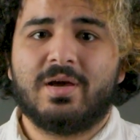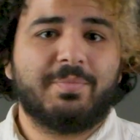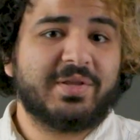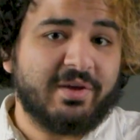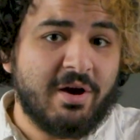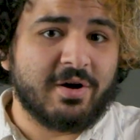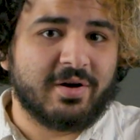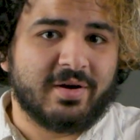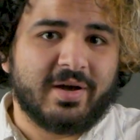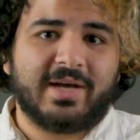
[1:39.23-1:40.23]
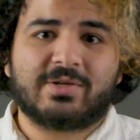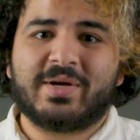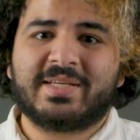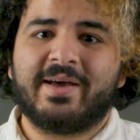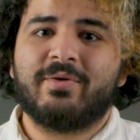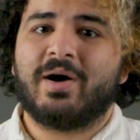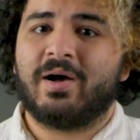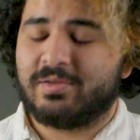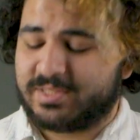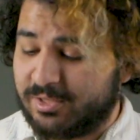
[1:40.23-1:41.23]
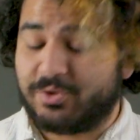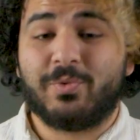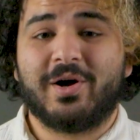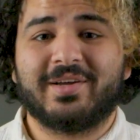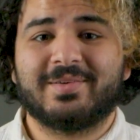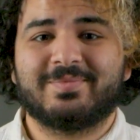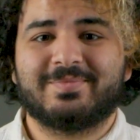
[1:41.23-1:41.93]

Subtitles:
But they are, and right now I'll tell you why.